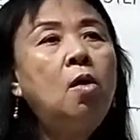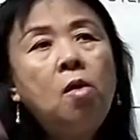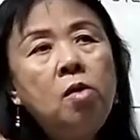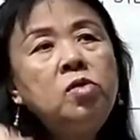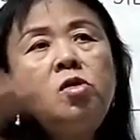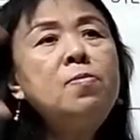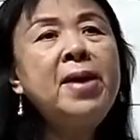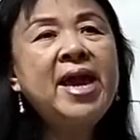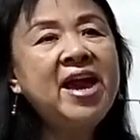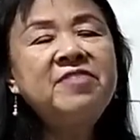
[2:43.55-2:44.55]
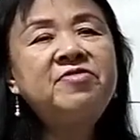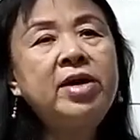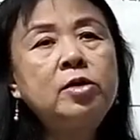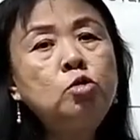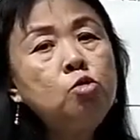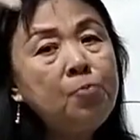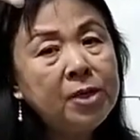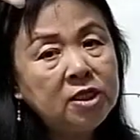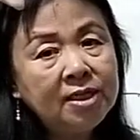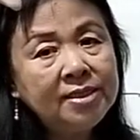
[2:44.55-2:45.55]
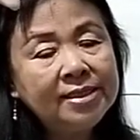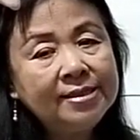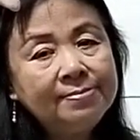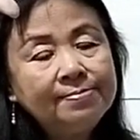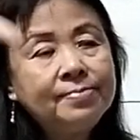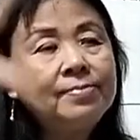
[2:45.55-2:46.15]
or you may have 2 pictures,